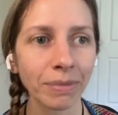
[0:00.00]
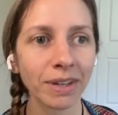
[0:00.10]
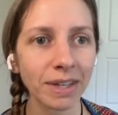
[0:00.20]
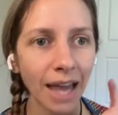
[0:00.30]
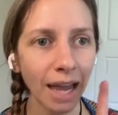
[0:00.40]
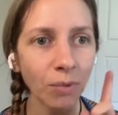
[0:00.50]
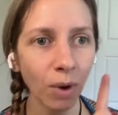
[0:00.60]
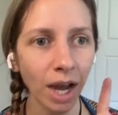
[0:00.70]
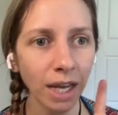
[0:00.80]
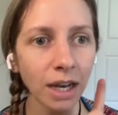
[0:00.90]
the day
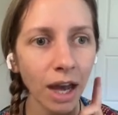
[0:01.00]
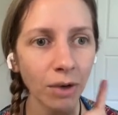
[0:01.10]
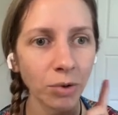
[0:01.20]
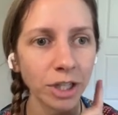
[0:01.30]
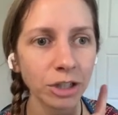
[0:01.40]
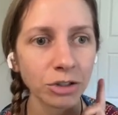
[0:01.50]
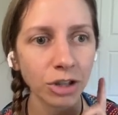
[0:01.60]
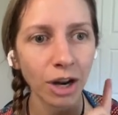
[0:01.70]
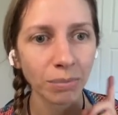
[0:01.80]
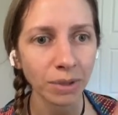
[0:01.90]
one of when you
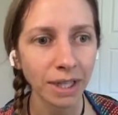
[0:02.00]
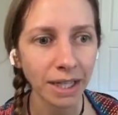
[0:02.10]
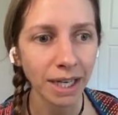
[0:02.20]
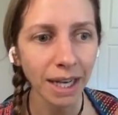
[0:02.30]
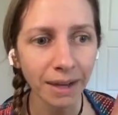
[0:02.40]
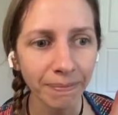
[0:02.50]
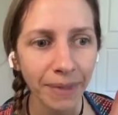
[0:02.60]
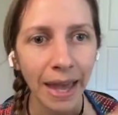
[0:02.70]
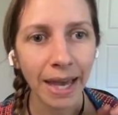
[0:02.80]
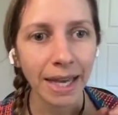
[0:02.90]
start bleeding,
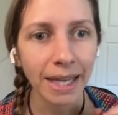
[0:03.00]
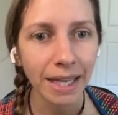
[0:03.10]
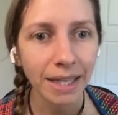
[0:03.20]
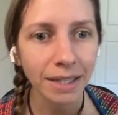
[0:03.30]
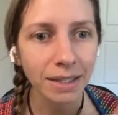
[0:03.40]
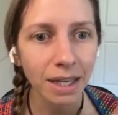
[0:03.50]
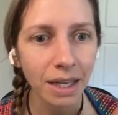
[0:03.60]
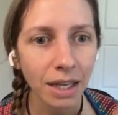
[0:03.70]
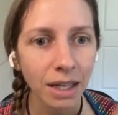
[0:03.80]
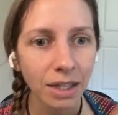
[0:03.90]
is
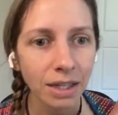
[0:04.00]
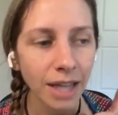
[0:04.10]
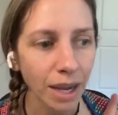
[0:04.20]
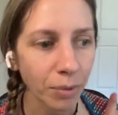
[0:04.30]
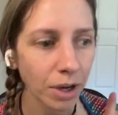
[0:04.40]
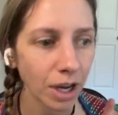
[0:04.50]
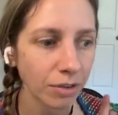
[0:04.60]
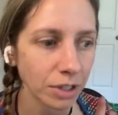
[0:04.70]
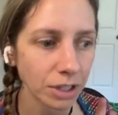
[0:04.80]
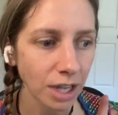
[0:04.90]
day one
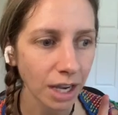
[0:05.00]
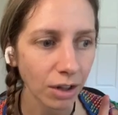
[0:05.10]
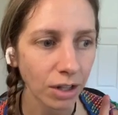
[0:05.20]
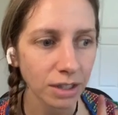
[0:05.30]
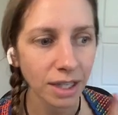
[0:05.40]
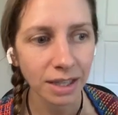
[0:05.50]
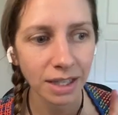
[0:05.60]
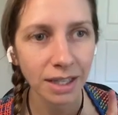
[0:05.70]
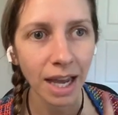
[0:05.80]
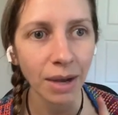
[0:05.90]
of your cycle. It's like
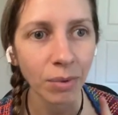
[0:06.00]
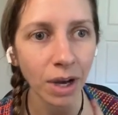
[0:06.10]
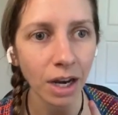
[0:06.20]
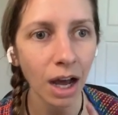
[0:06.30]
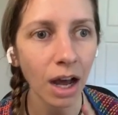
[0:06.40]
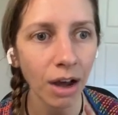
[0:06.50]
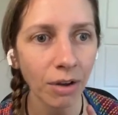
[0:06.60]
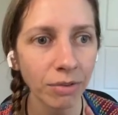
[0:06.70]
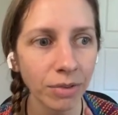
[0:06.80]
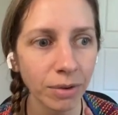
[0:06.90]
the day one
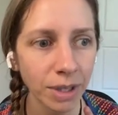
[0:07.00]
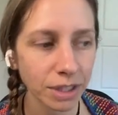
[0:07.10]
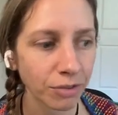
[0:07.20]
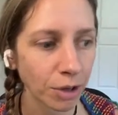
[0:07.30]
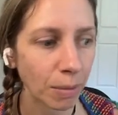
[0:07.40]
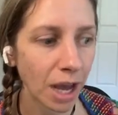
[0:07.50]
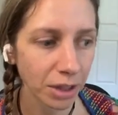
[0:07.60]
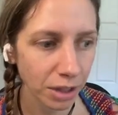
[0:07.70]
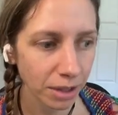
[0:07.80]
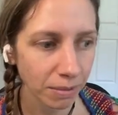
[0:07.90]
of the rest of your
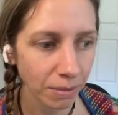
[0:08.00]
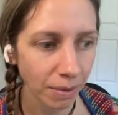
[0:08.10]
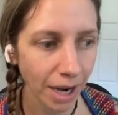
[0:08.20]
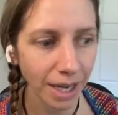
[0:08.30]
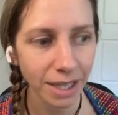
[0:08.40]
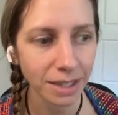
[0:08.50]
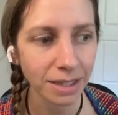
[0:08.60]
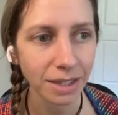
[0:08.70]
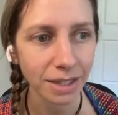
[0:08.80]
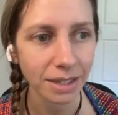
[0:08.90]
month, right?
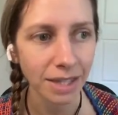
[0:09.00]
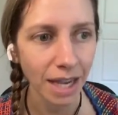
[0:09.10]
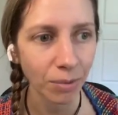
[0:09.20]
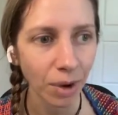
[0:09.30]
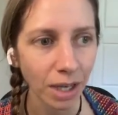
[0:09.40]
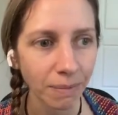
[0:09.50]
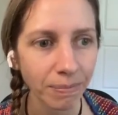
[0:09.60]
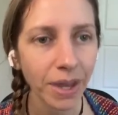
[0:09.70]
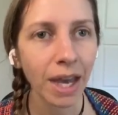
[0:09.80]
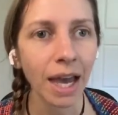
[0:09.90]
It's day one.
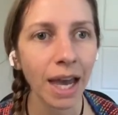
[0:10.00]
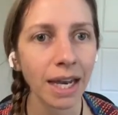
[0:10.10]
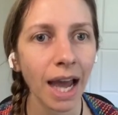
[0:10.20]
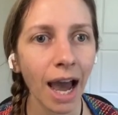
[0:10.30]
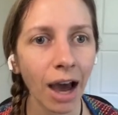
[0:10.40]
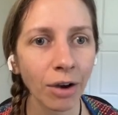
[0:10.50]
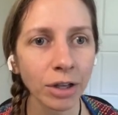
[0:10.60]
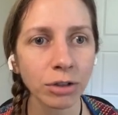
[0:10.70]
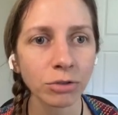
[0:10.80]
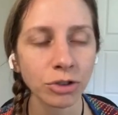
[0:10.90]
And how
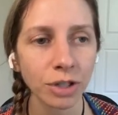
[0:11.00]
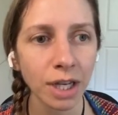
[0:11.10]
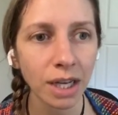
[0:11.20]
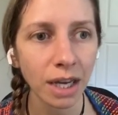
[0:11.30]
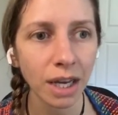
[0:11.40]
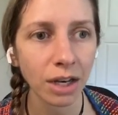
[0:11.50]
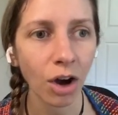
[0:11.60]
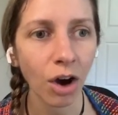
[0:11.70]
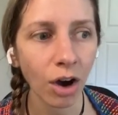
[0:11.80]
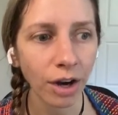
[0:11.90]
you treat and
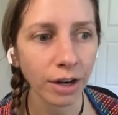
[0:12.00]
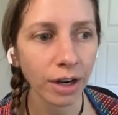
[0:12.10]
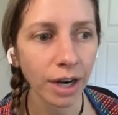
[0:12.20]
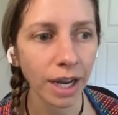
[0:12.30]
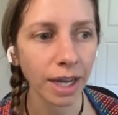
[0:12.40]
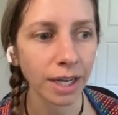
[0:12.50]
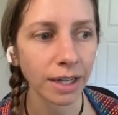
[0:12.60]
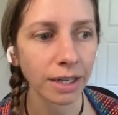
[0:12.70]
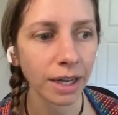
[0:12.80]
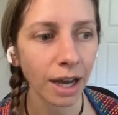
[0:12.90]
honor
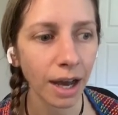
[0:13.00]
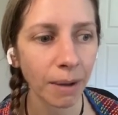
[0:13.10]
and